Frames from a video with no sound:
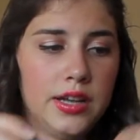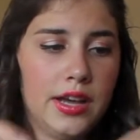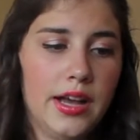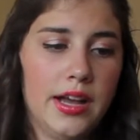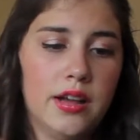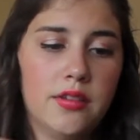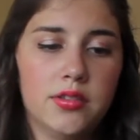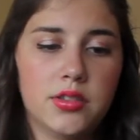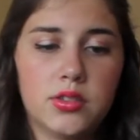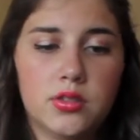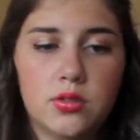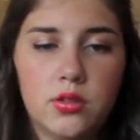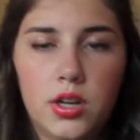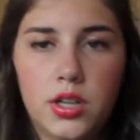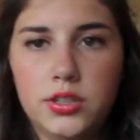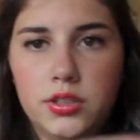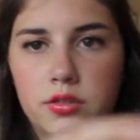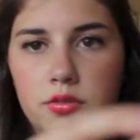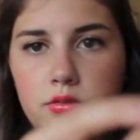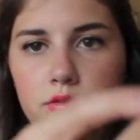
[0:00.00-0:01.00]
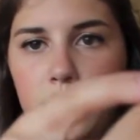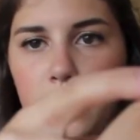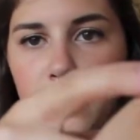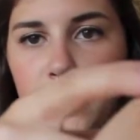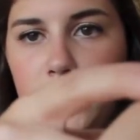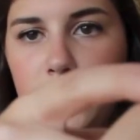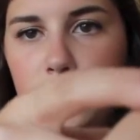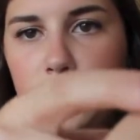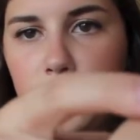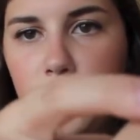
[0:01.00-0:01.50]
I have a swatch of, a
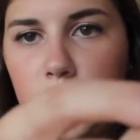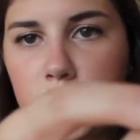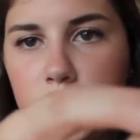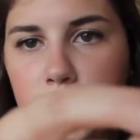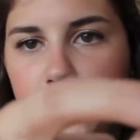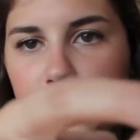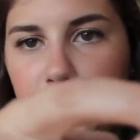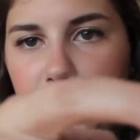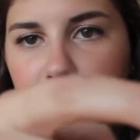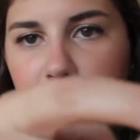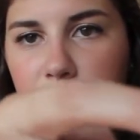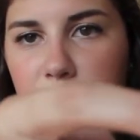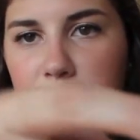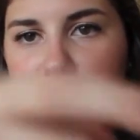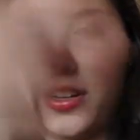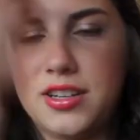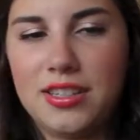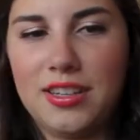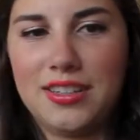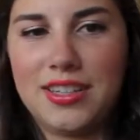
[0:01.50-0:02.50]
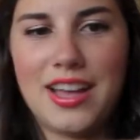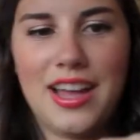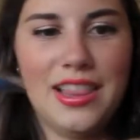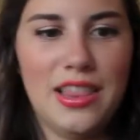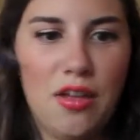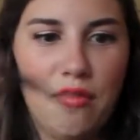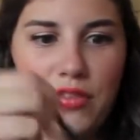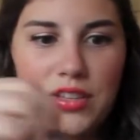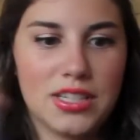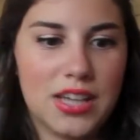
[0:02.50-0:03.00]
bunch of swatches on my arm here because I was like, I
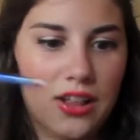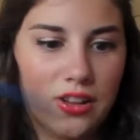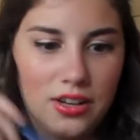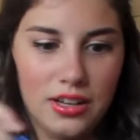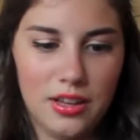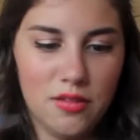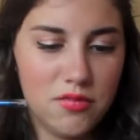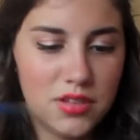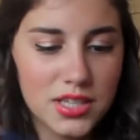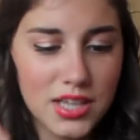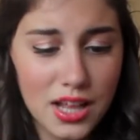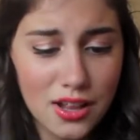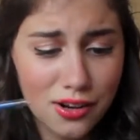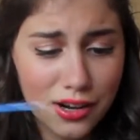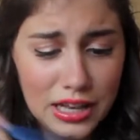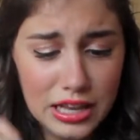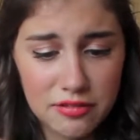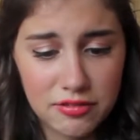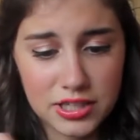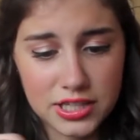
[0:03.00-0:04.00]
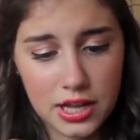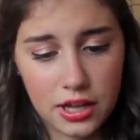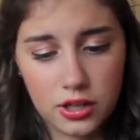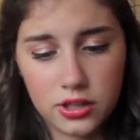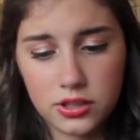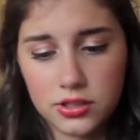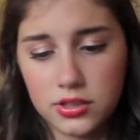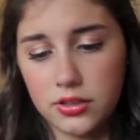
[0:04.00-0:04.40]
love this color, I love this color, I love this color.